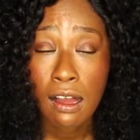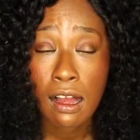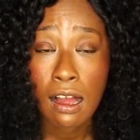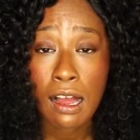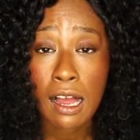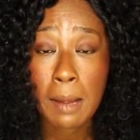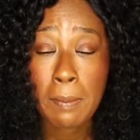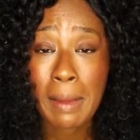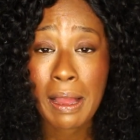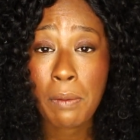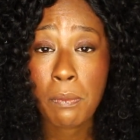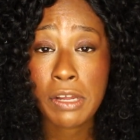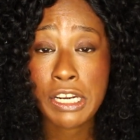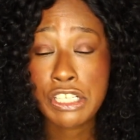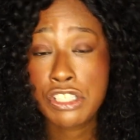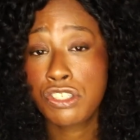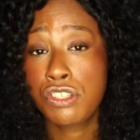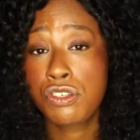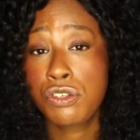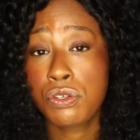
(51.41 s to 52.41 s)
I
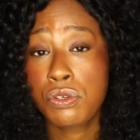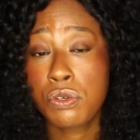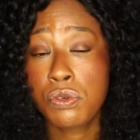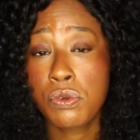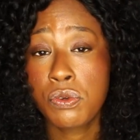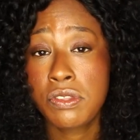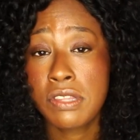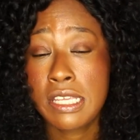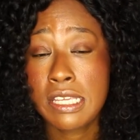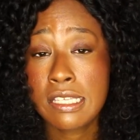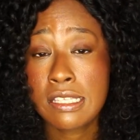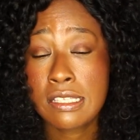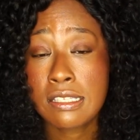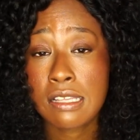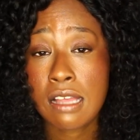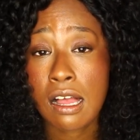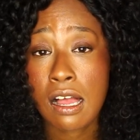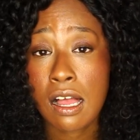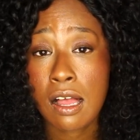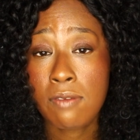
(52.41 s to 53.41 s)
wanted to do this